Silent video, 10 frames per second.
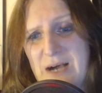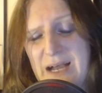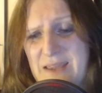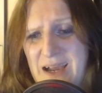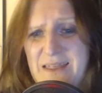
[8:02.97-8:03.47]

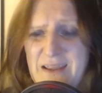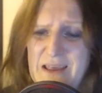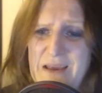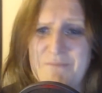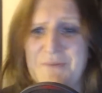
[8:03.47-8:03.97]
And I think
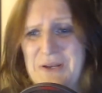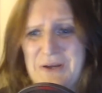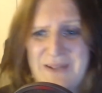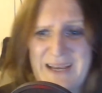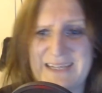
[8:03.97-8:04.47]
they,
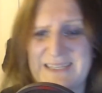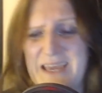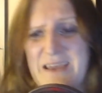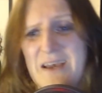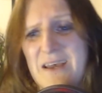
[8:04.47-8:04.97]
like I
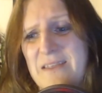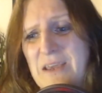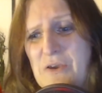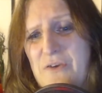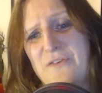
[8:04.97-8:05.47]
say, they
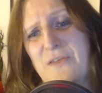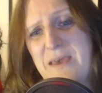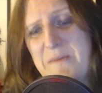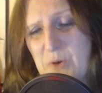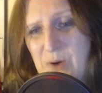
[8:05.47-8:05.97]
used the
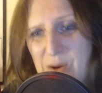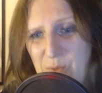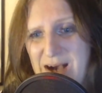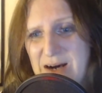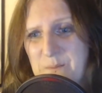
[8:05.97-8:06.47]
theme quite
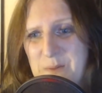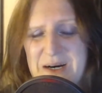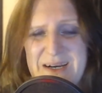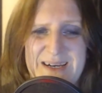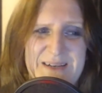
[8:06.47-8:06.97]
well,
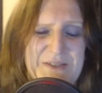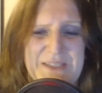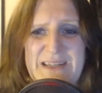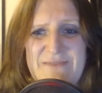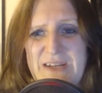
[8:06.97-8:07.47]
but
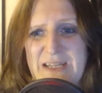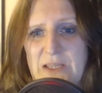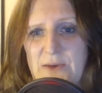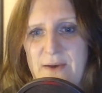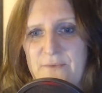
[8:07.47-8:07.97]
just didn't really
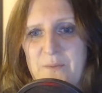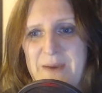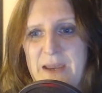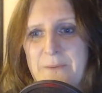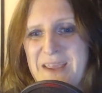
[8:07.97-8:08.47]
do it for
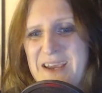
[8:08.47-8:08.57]
me.